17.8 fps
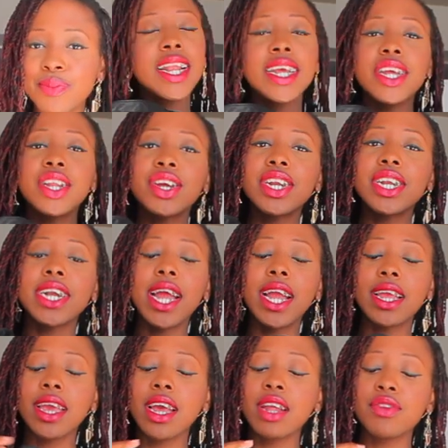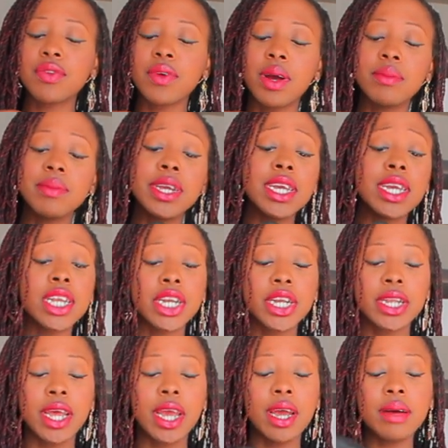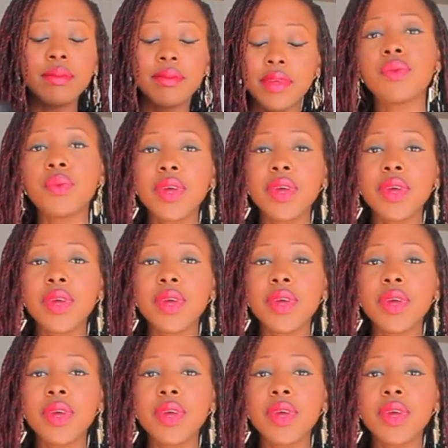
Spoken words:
Leather jacket from H&M.